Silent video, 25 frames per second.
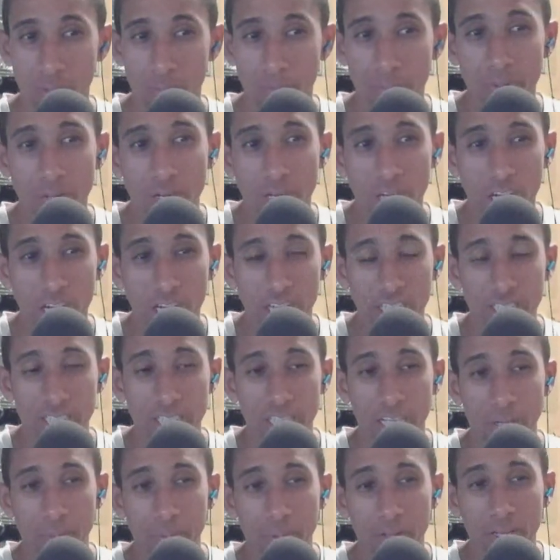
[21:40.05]
but it's
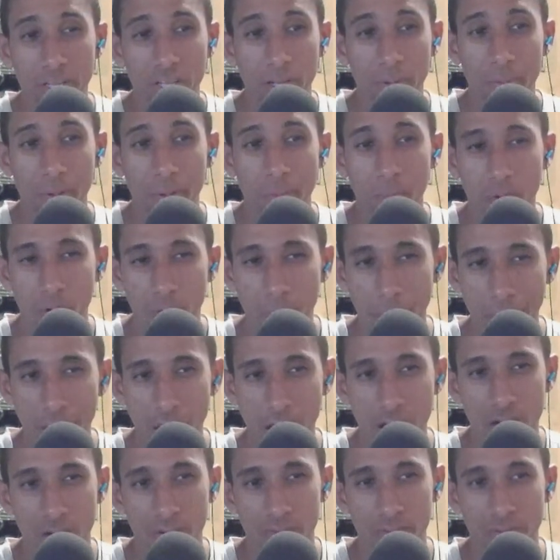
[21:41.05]
gonna be a little bit more
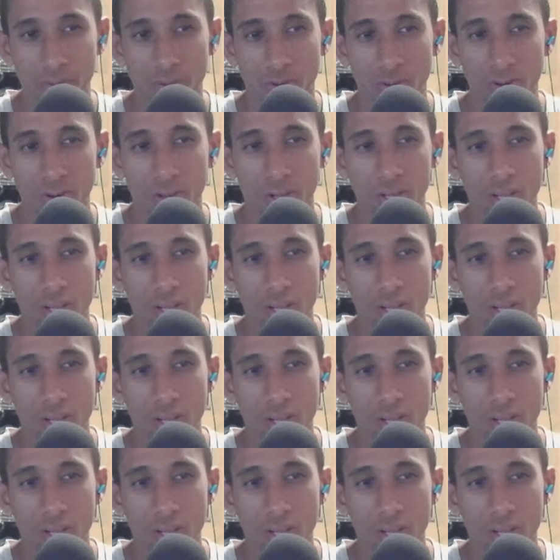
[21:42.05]
powerful.